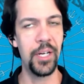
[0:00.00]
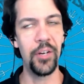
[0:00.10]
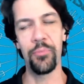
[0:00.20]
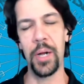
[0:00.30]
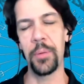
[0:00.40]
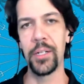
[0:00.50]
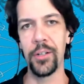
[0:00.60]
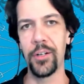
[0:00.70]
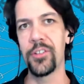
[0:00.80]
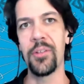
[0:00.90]
you've probably
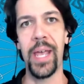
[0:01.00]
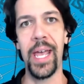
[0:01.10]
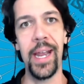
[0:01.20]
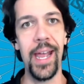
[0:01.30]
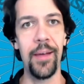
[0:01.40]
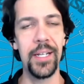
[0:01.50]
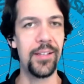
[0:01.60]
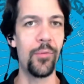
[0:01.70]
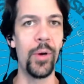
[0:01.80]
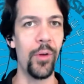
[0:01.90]
learned some bad habits,
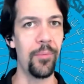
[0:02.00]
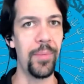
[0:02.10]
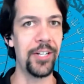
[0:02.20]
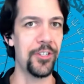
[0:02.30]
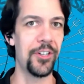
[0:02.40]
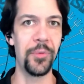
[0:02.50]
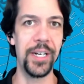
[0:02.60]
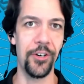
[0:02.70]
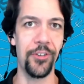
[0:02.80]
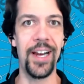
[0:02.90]
and we want to make sure that we
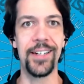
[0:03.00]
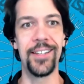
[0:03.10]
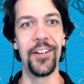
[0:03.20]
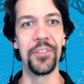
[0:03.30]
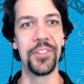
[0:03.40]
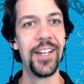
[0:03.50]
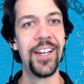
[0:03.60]
correct those